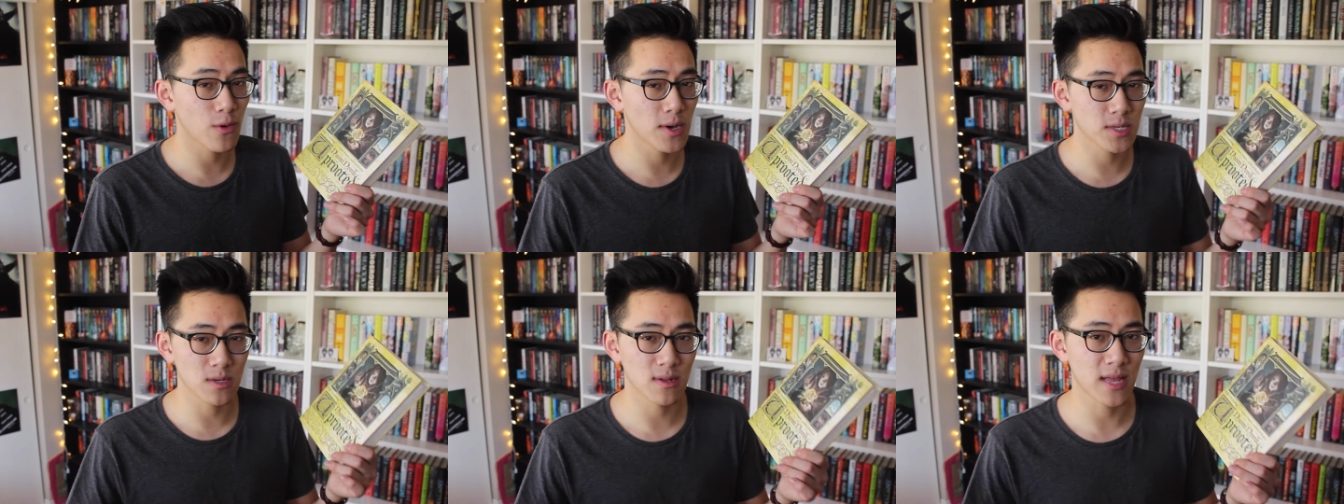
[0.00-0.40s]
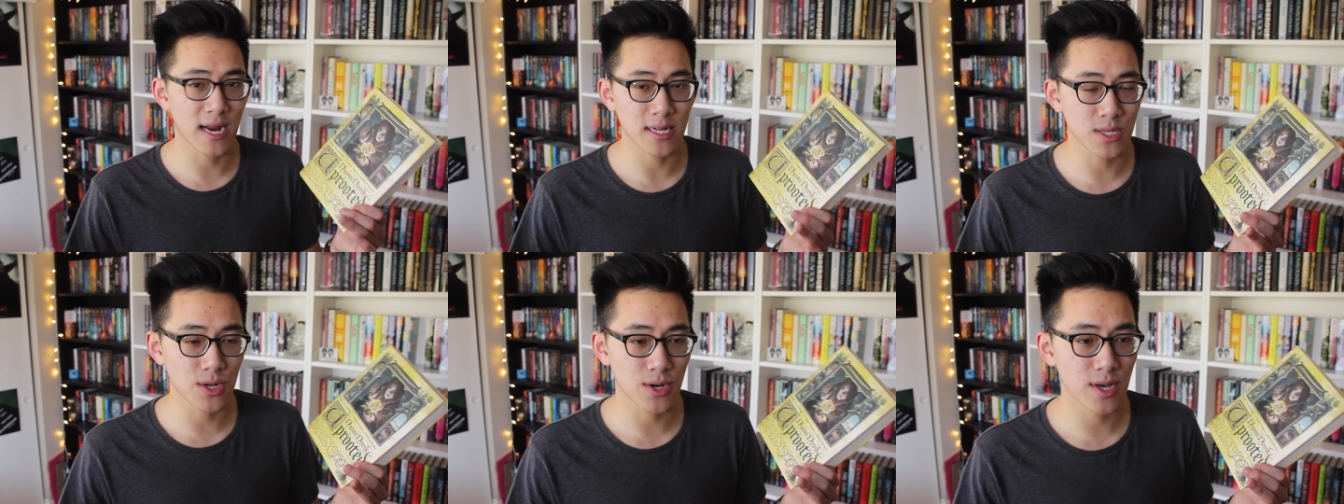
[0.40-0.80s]
Boys or The
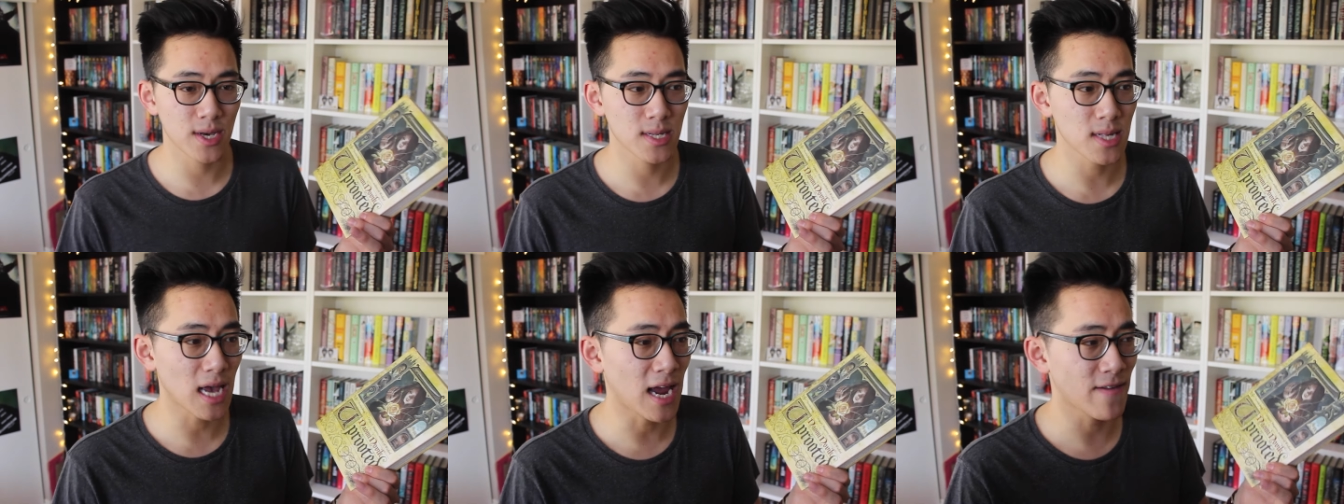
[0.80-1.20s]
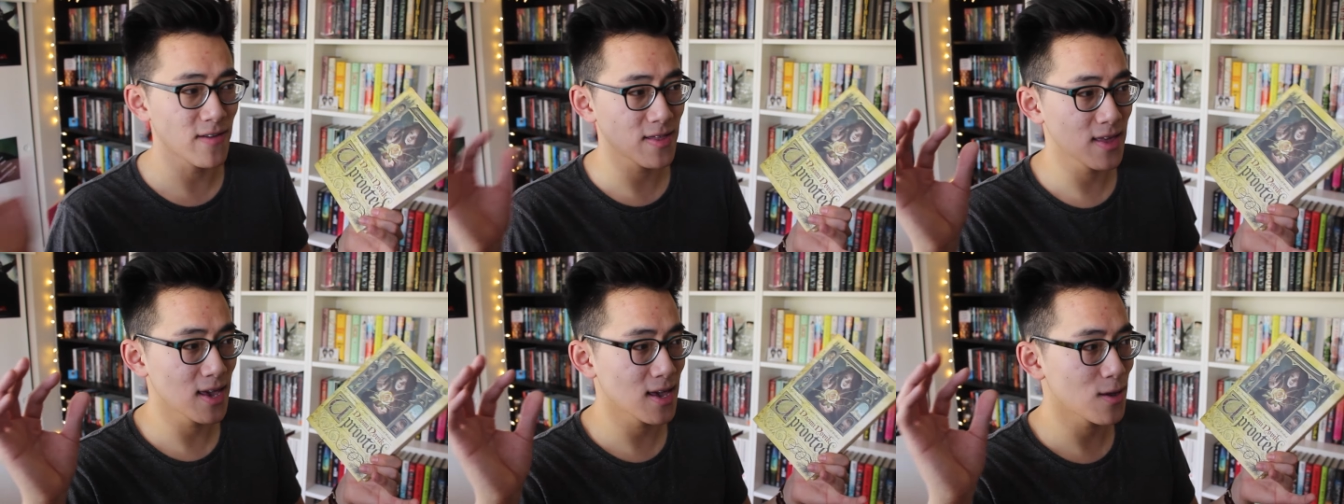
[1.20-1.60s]
Night Circus,
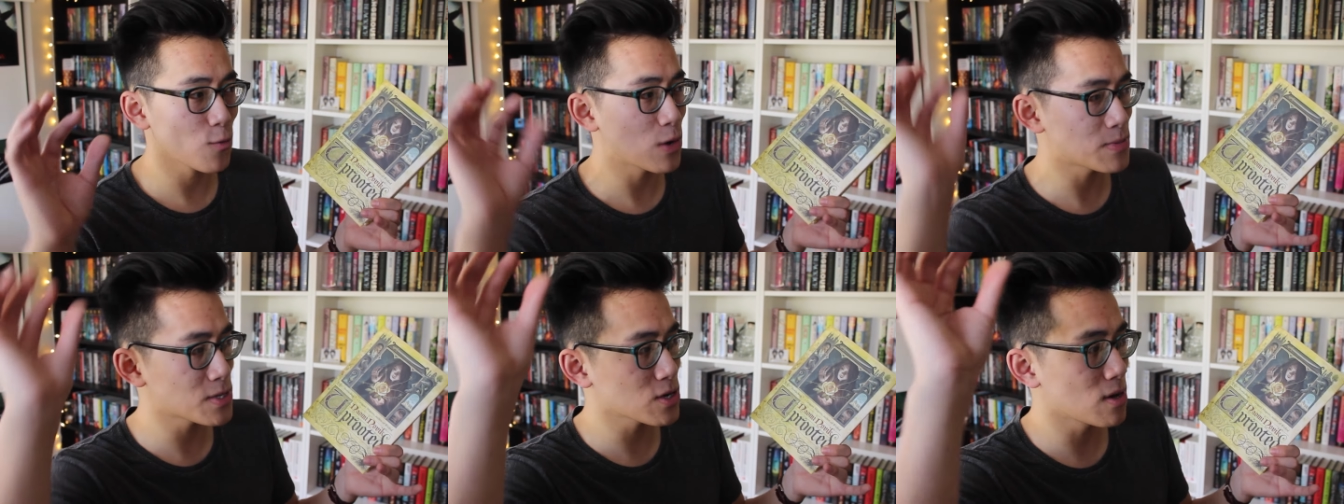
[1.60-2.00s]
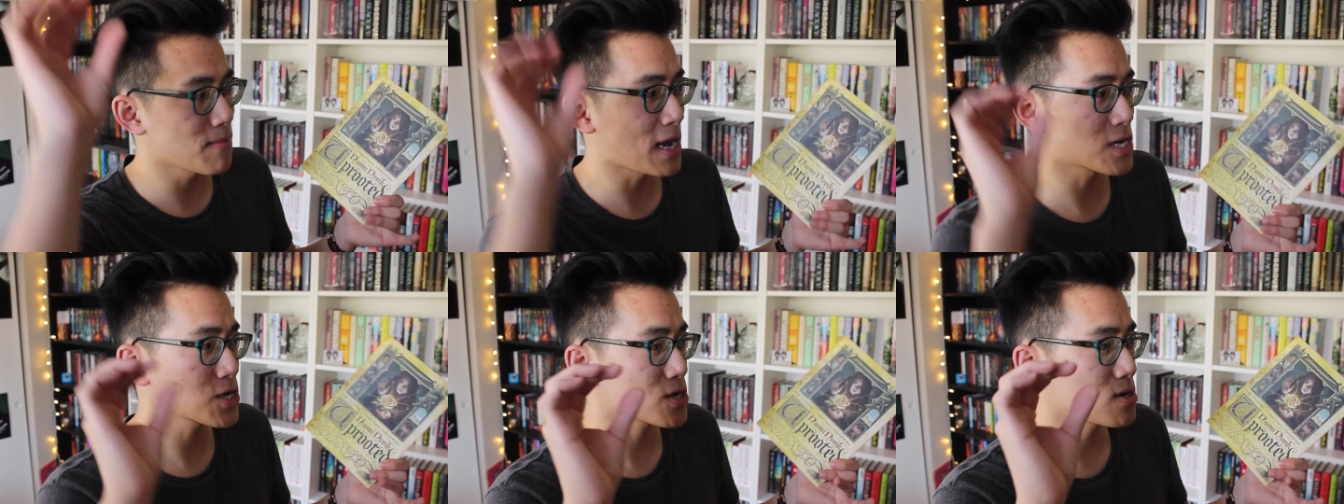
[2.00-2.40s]
everything whimsical and
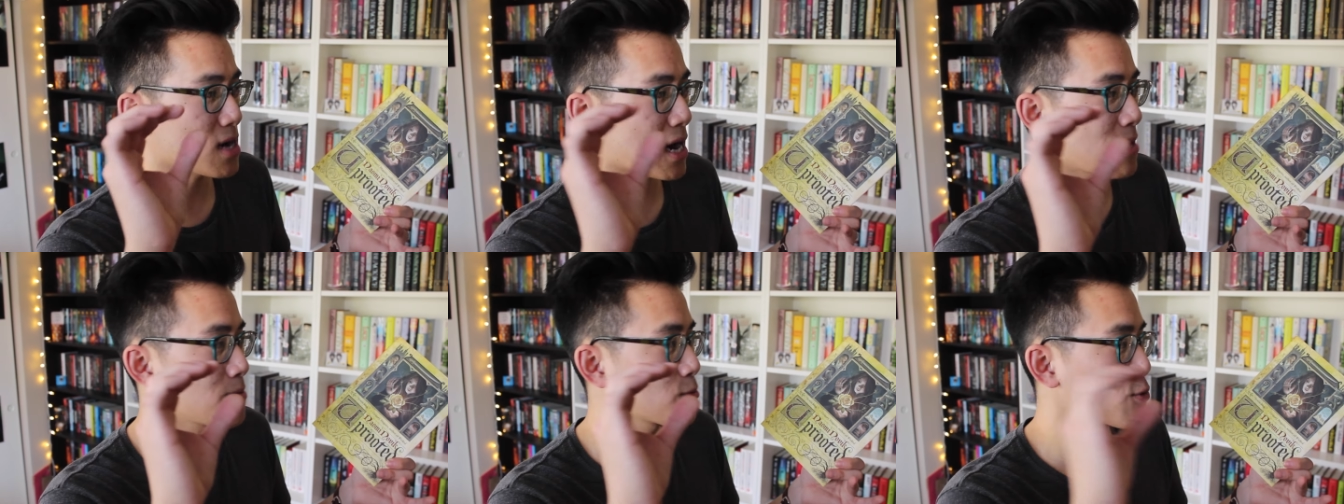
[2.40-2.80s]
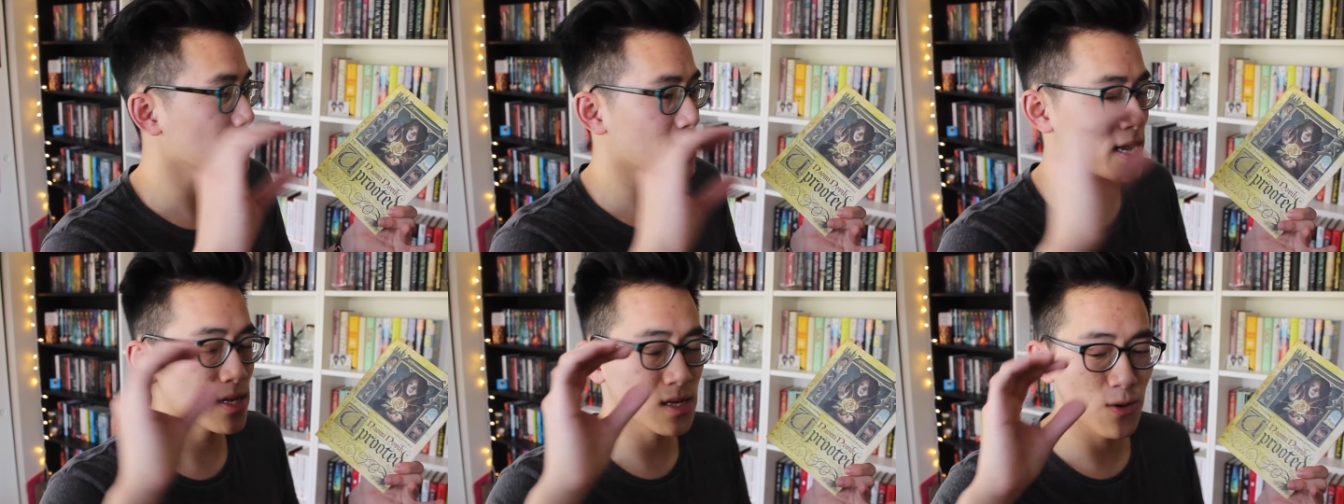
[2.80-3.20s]
magical, I'm
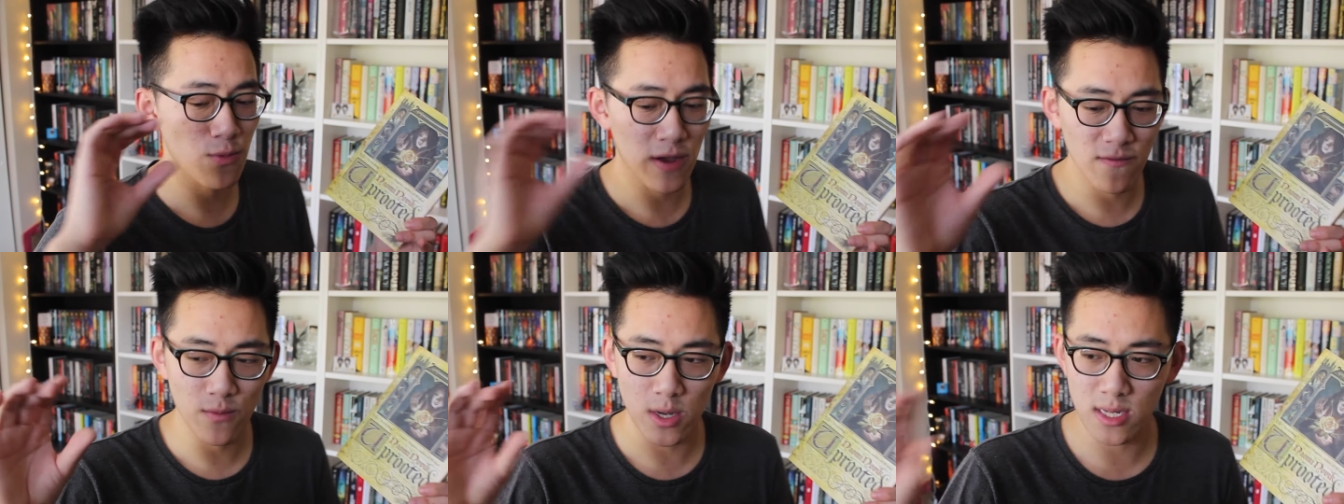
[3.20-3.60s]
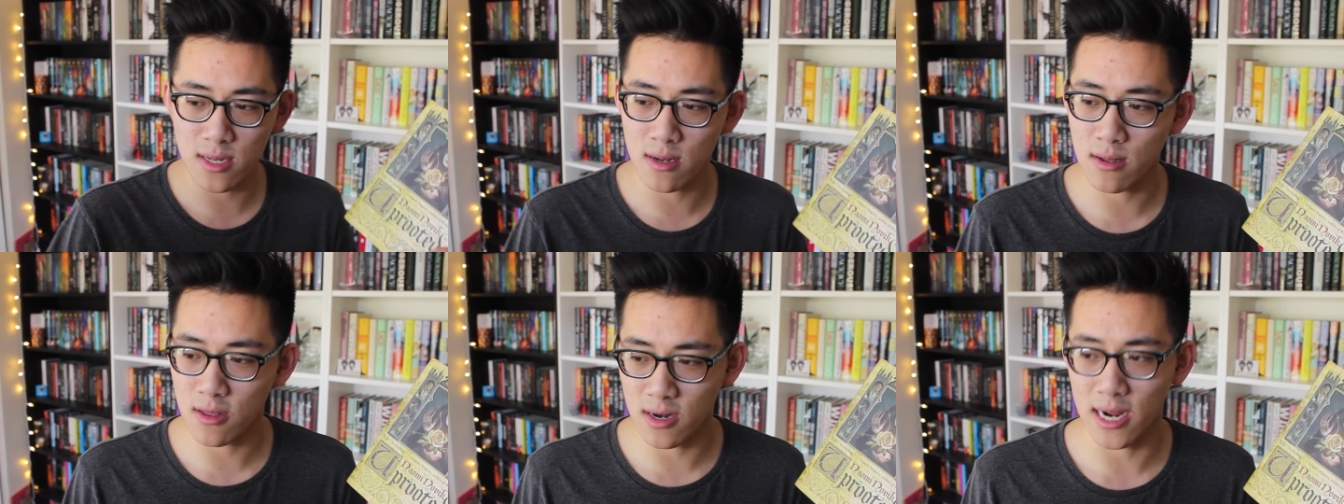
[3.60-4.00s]
relating to Raven Boys
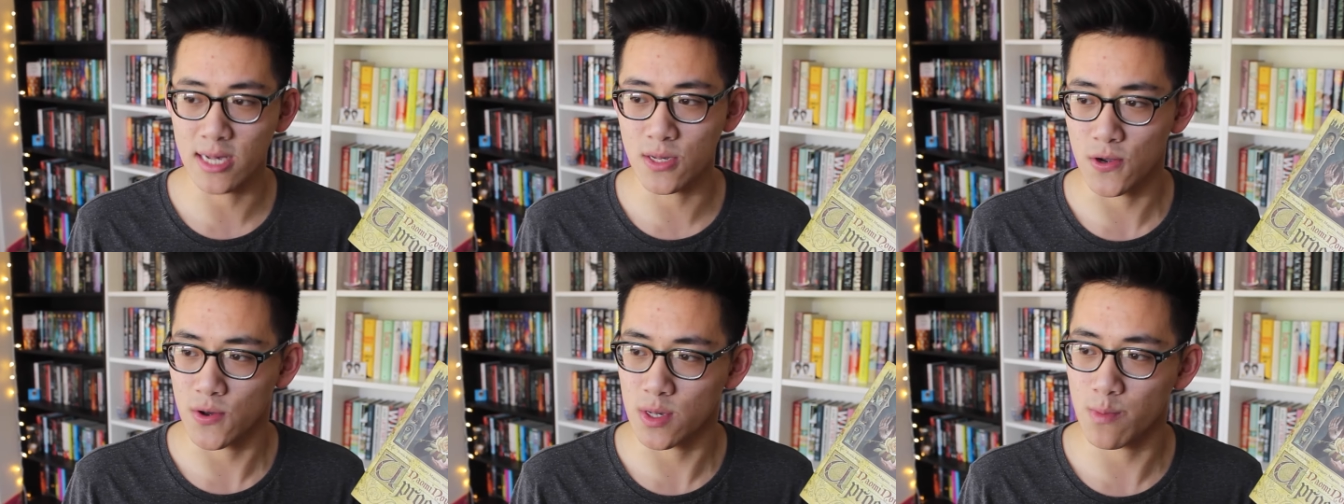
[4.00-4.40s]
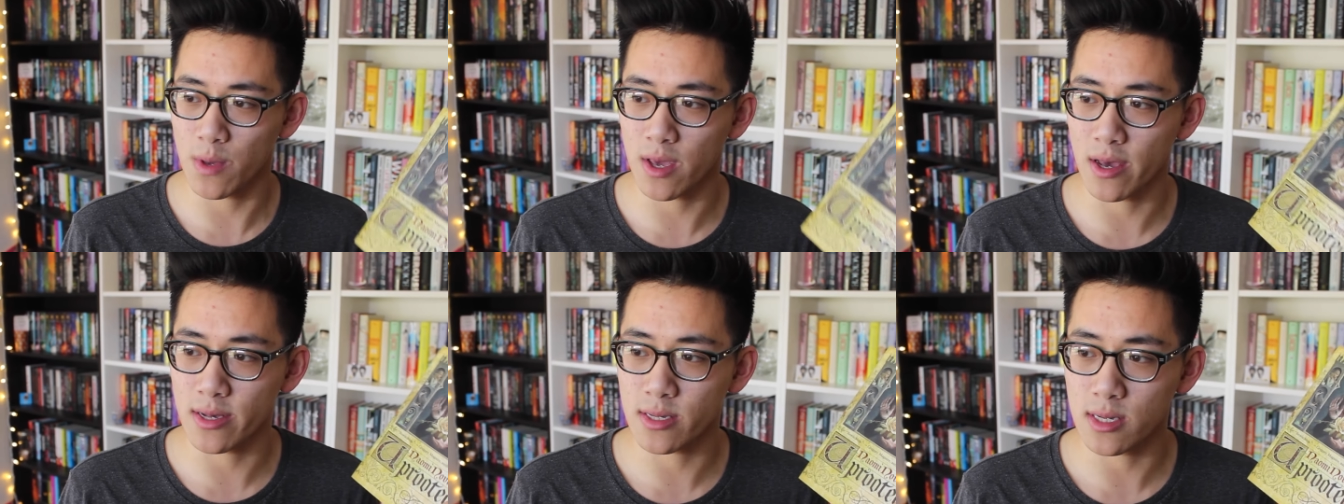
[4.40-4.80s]
and The Night Circus
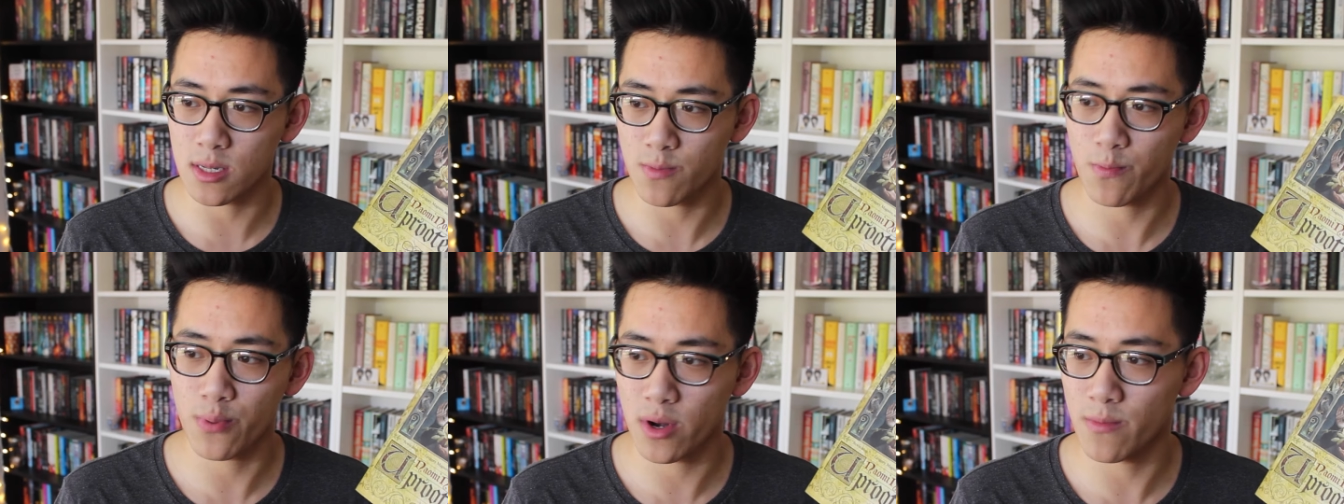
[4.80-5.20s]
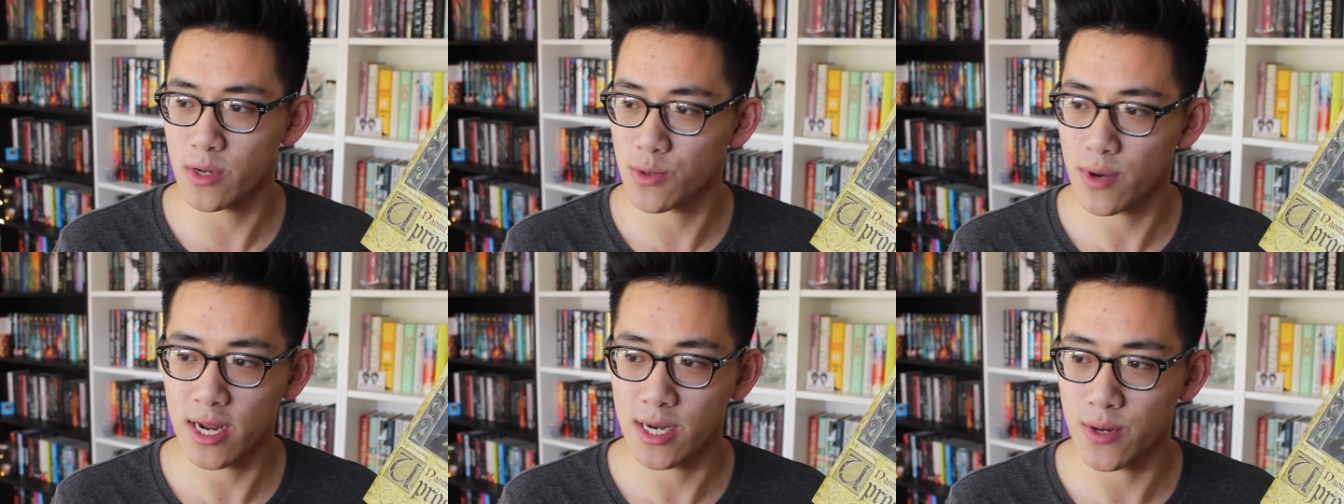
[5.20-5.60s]
because that's pretty
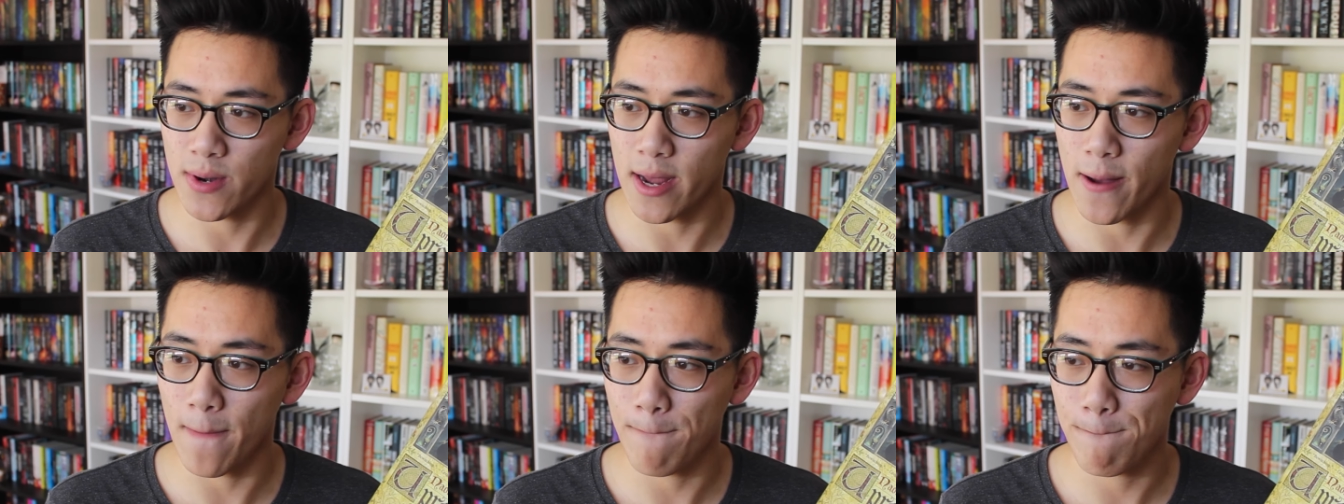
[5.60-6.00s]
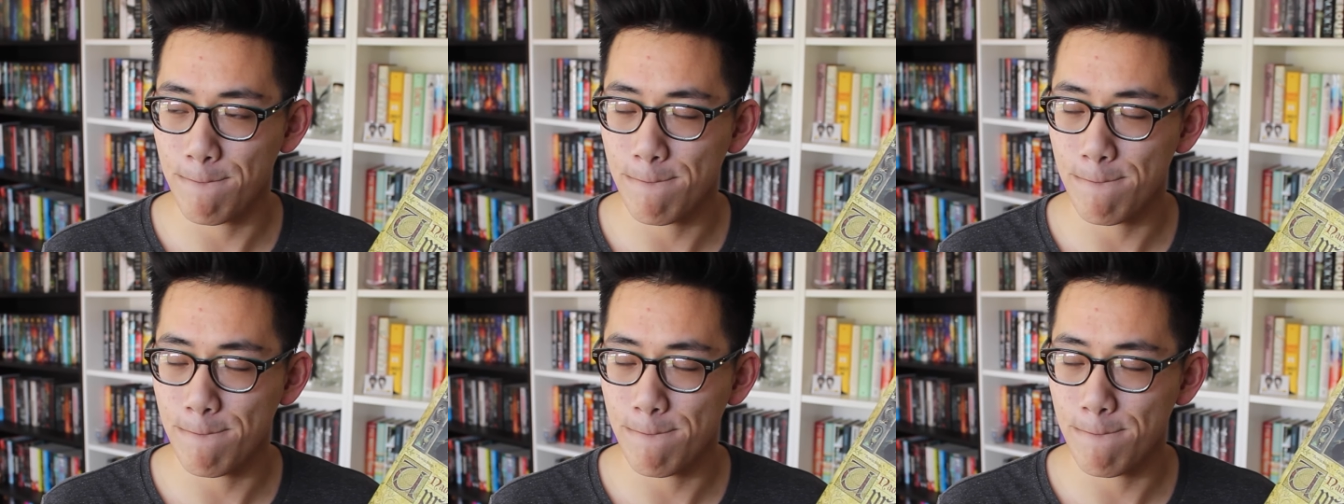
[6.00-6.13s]
much what I do now.